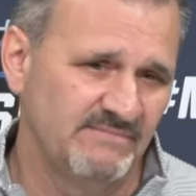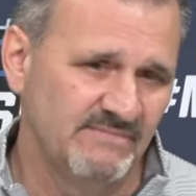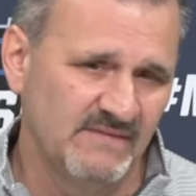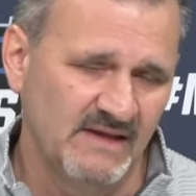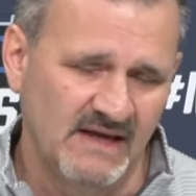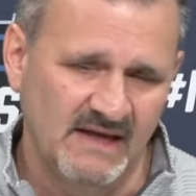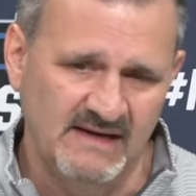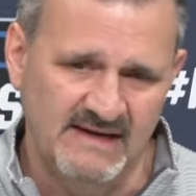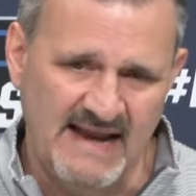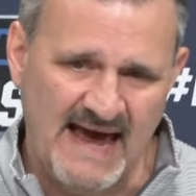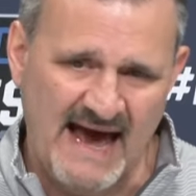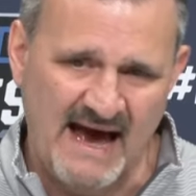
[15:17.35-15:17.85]

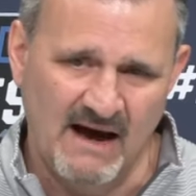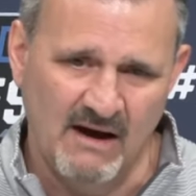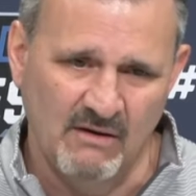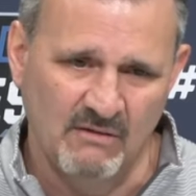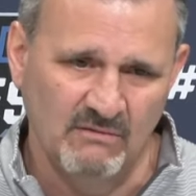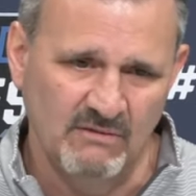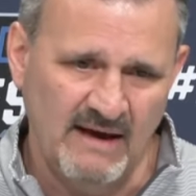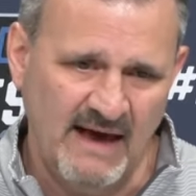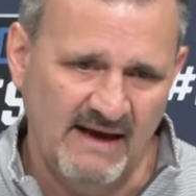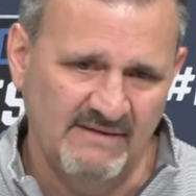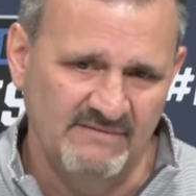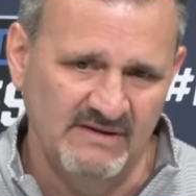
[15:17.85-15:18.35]
and now
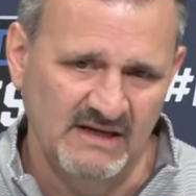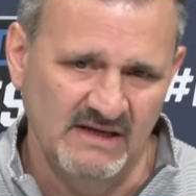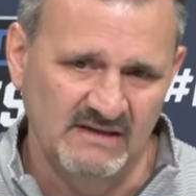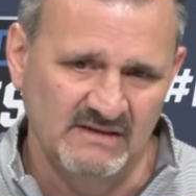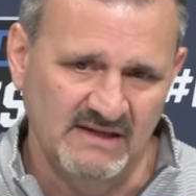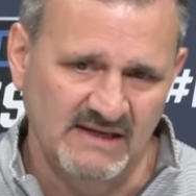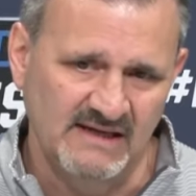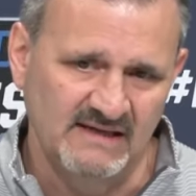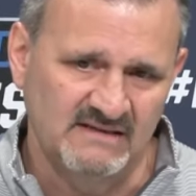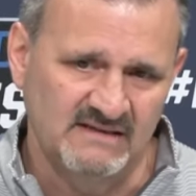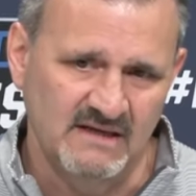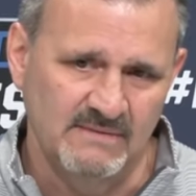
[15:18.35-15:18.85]
having to
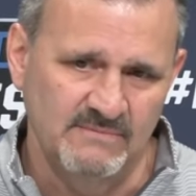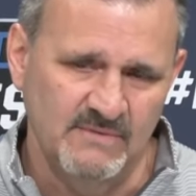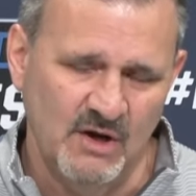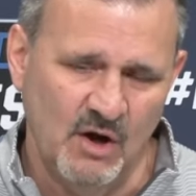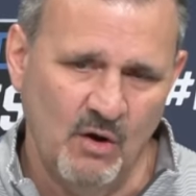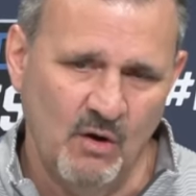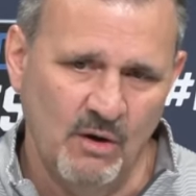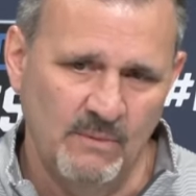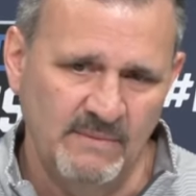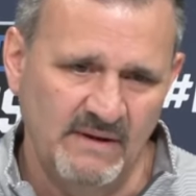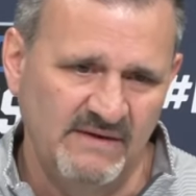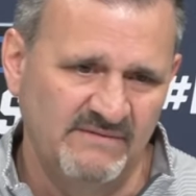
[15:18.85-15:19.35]
get to
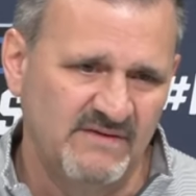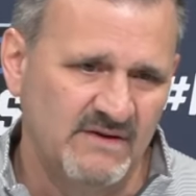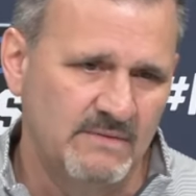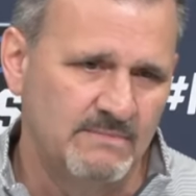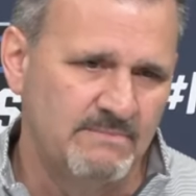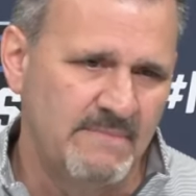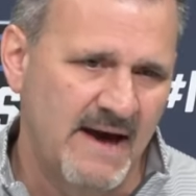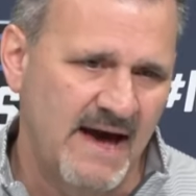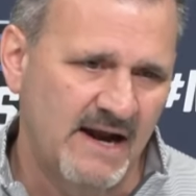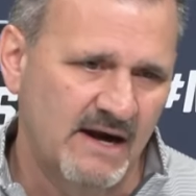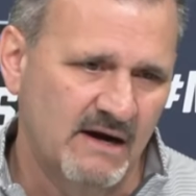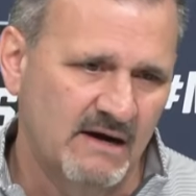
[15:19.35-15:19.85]
know him even
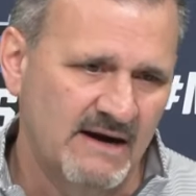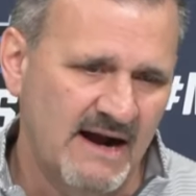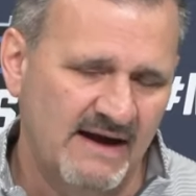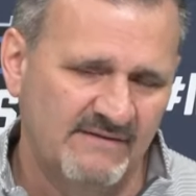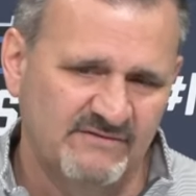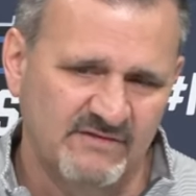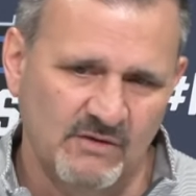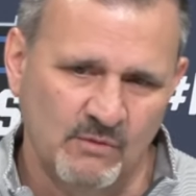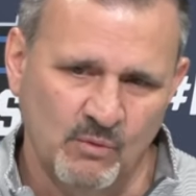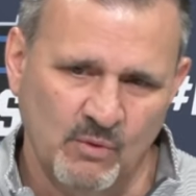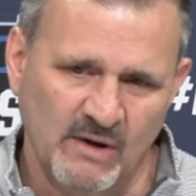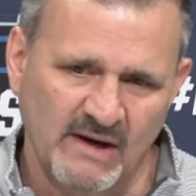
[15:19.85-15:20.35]
better
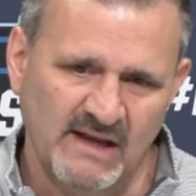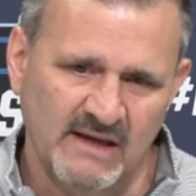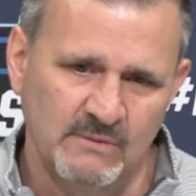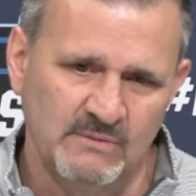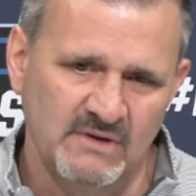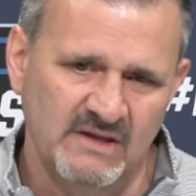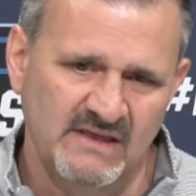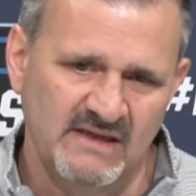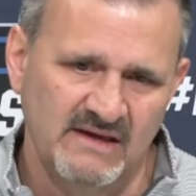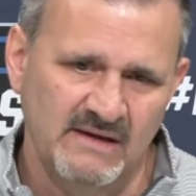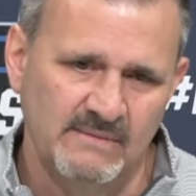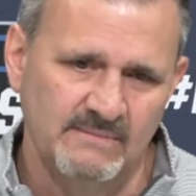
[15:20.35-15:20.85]
after working
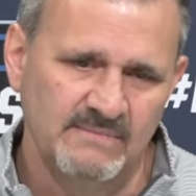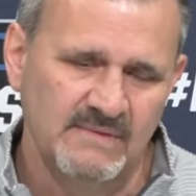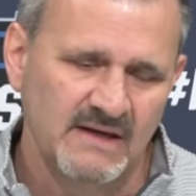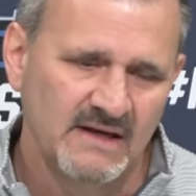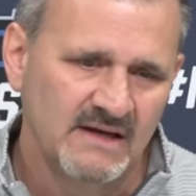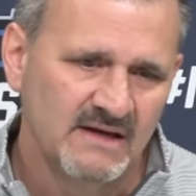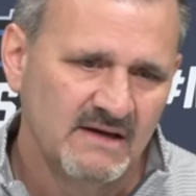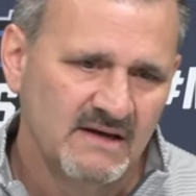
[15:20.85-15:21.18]
with him